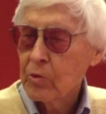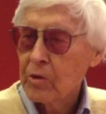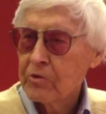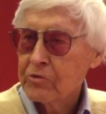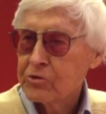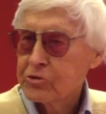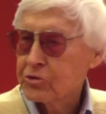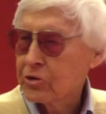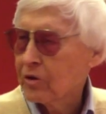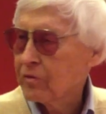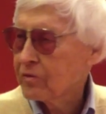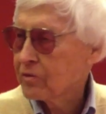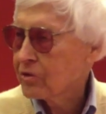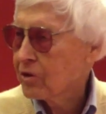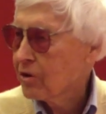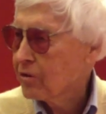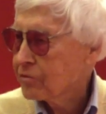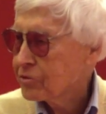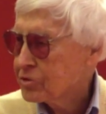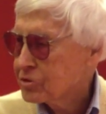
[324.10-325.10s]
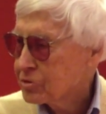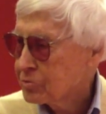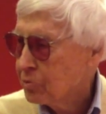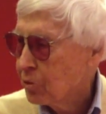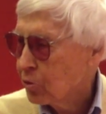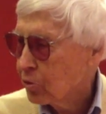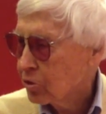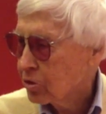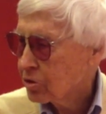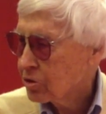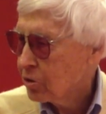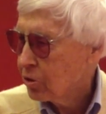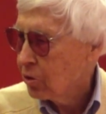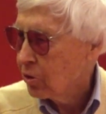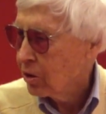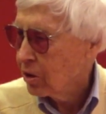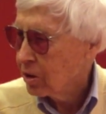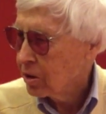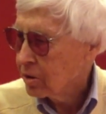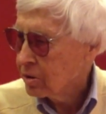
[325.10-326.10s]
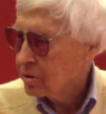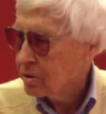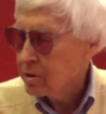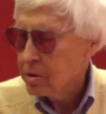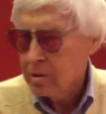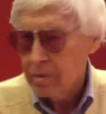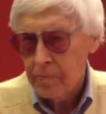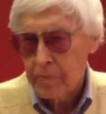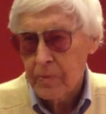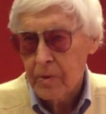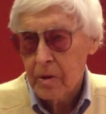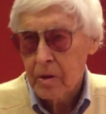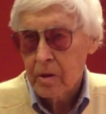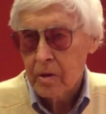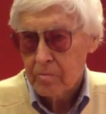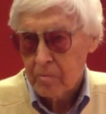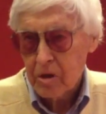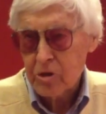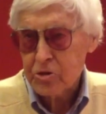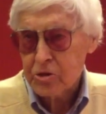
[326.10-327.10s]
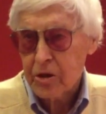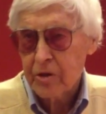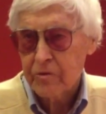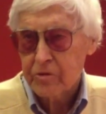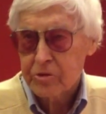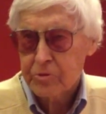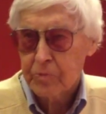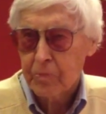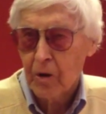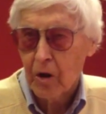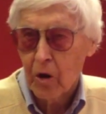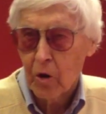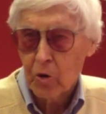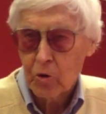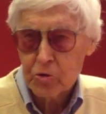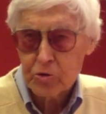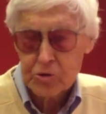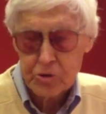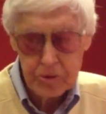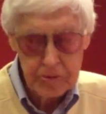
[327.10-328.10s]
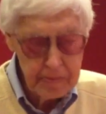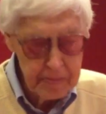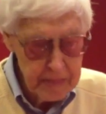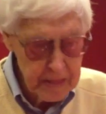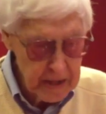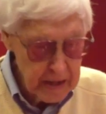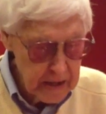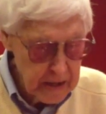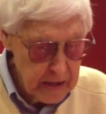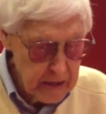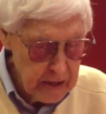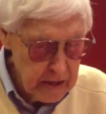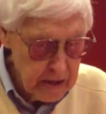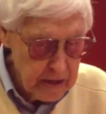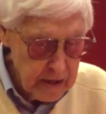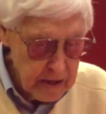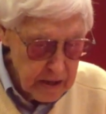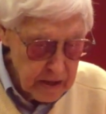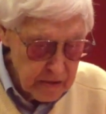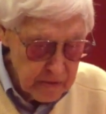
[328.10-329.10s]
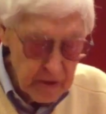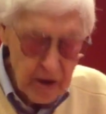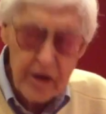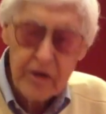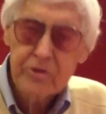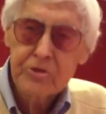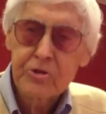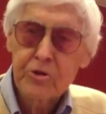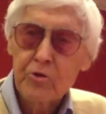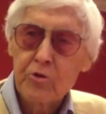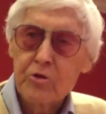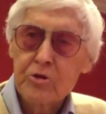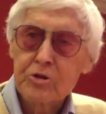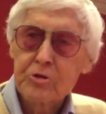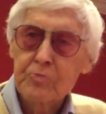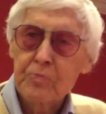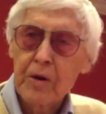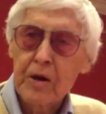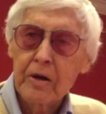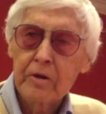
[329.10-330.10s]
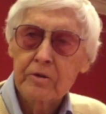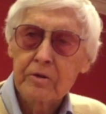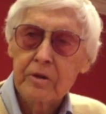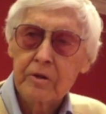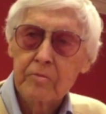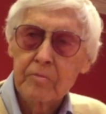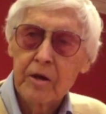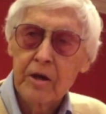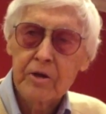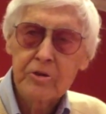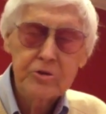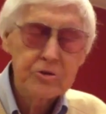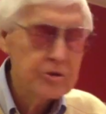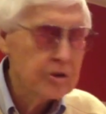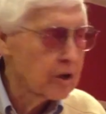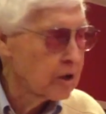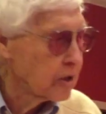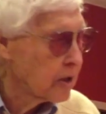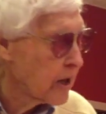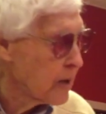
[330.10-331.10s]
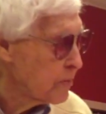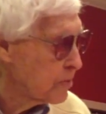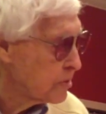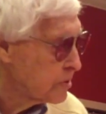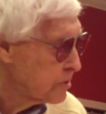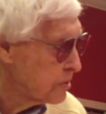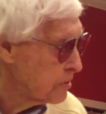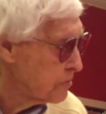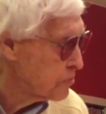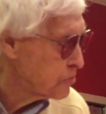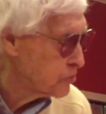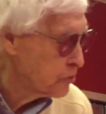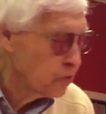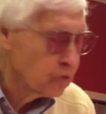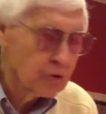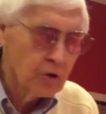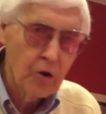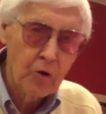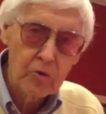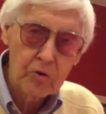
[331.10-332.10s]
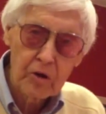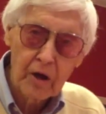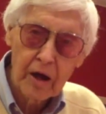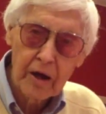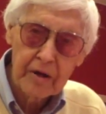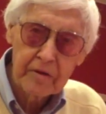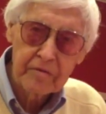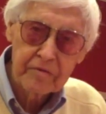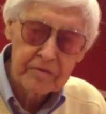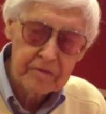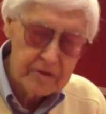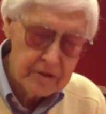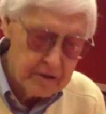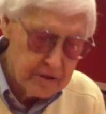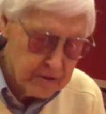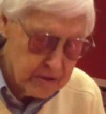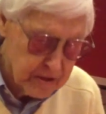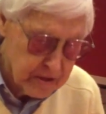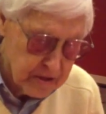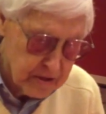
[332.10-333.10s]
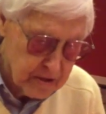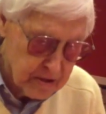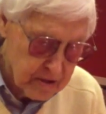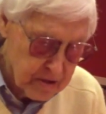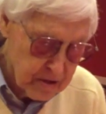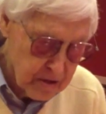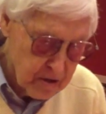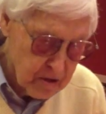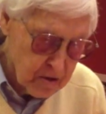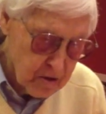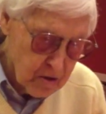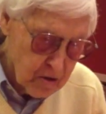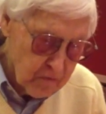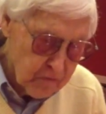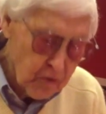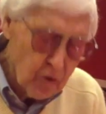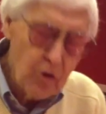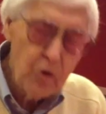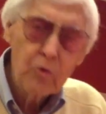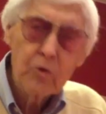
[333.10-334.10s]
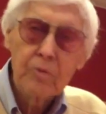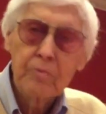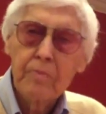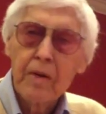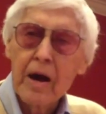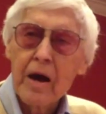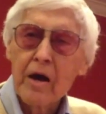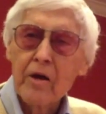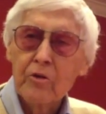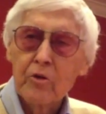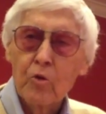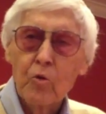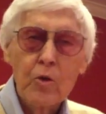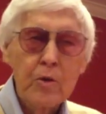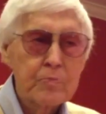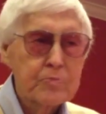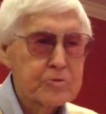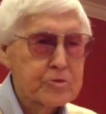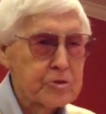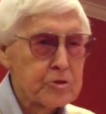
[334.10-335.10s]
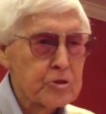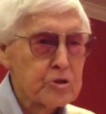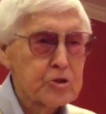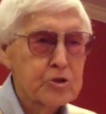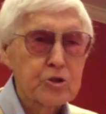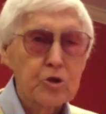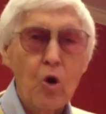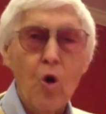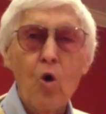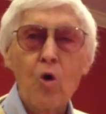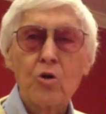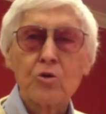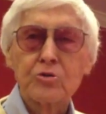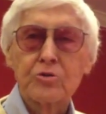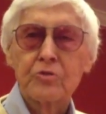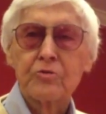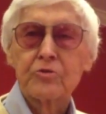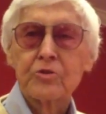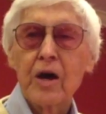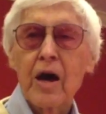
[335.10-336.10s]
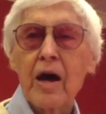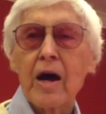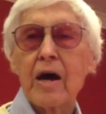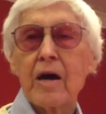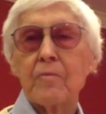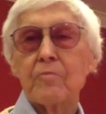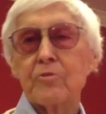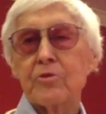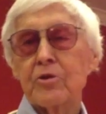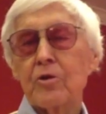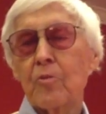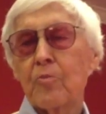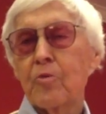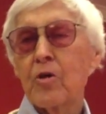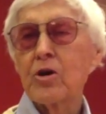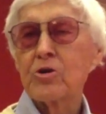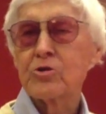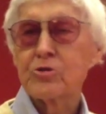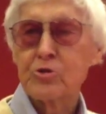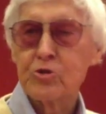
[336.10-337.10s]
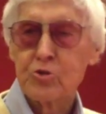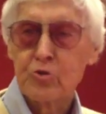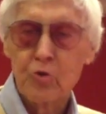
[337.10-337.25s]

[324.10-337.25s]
we have shuffled off this mortal coil. Must give us pause. There's the respect that makes calamity of so long life. For who would bear the whips and scorns of time, the oppressor's